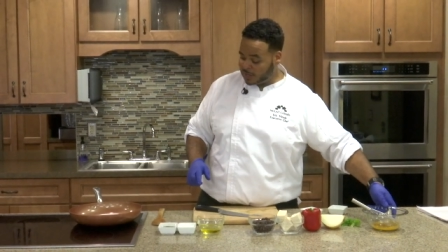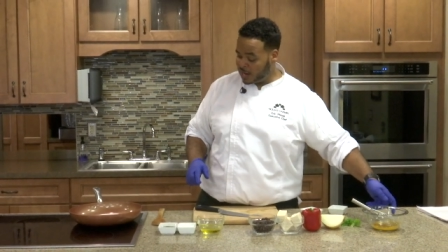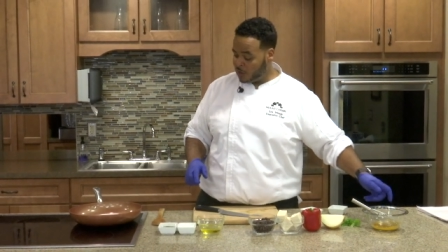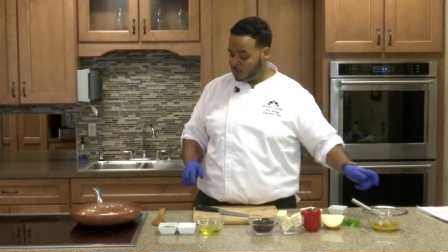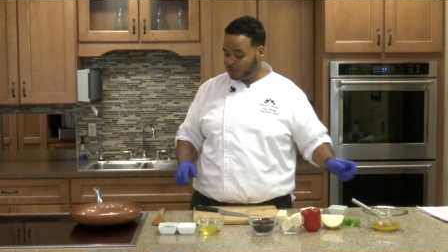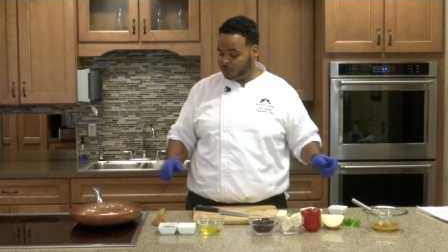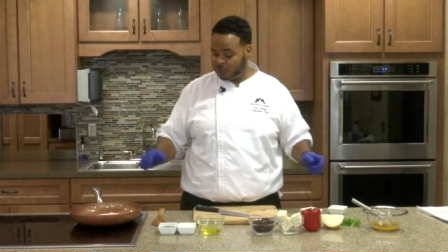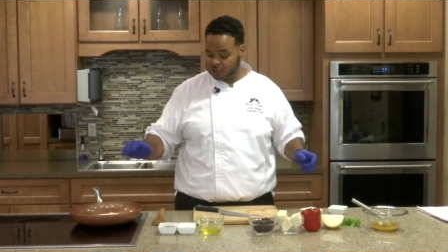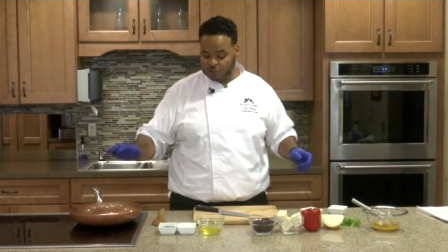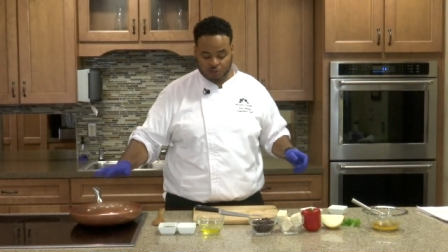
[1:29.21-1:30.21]
Now what we
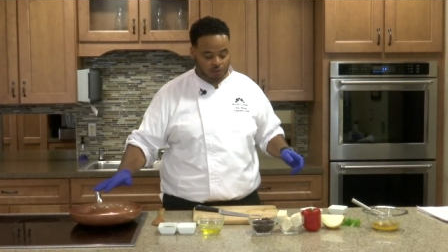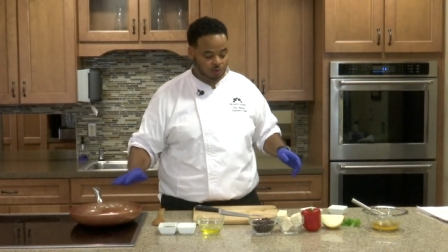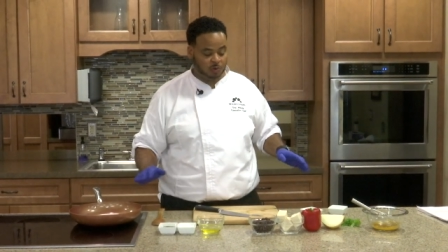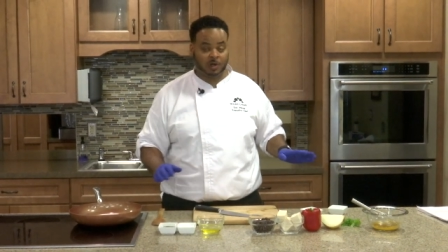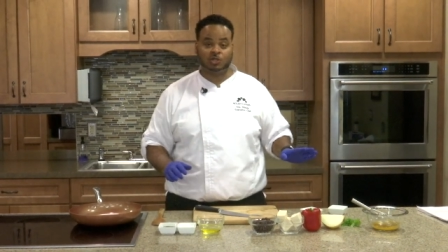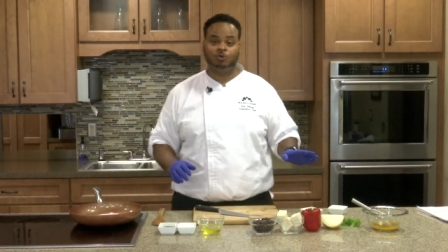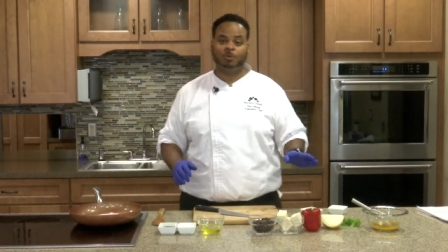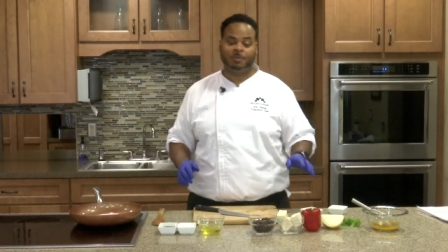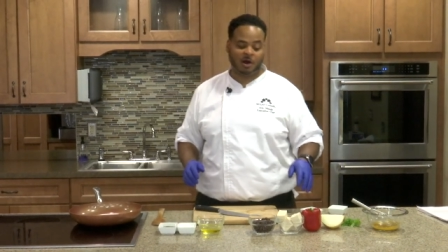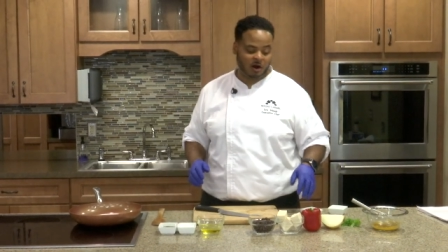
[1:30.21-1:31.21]
want to do, we want to
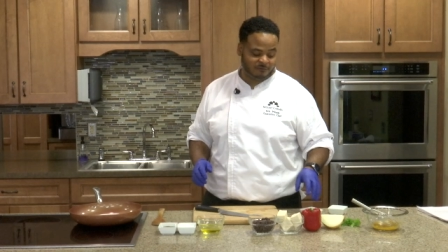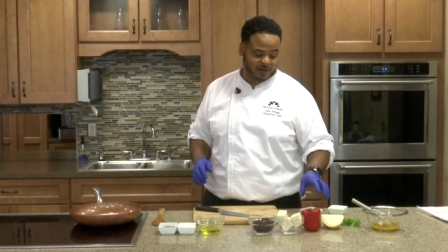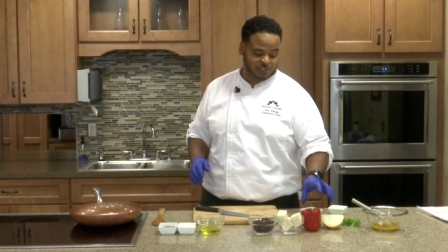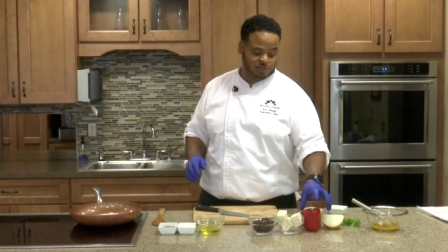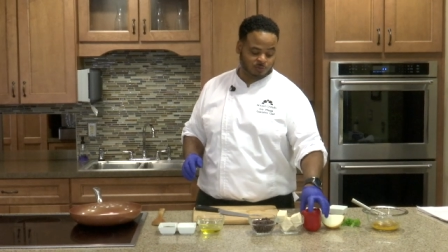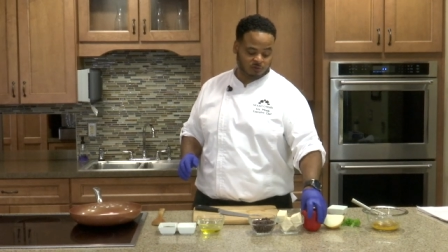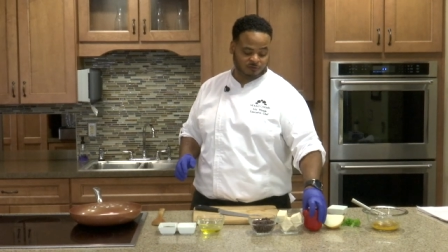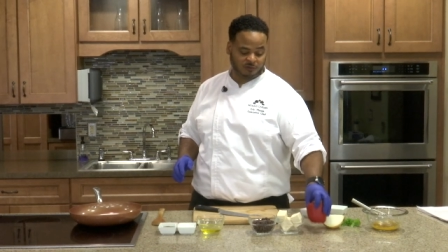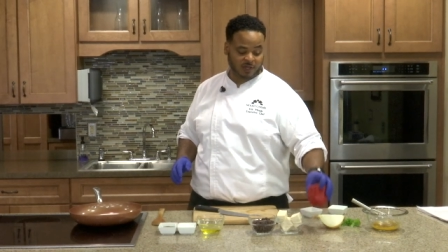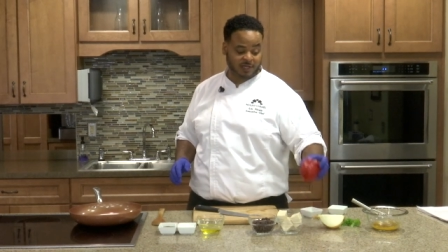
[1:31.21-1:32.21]
prepare our vegetables
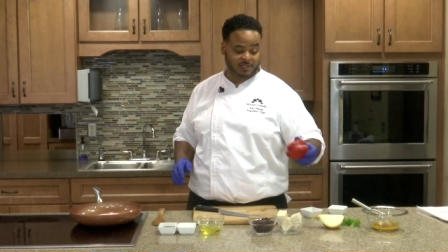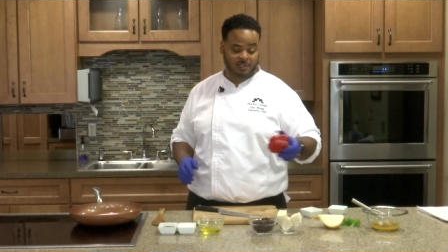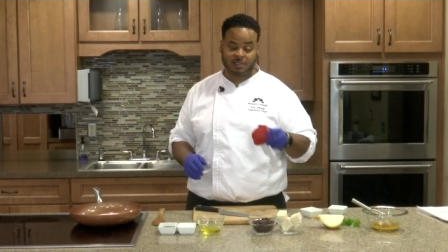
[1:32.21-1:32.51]
for this.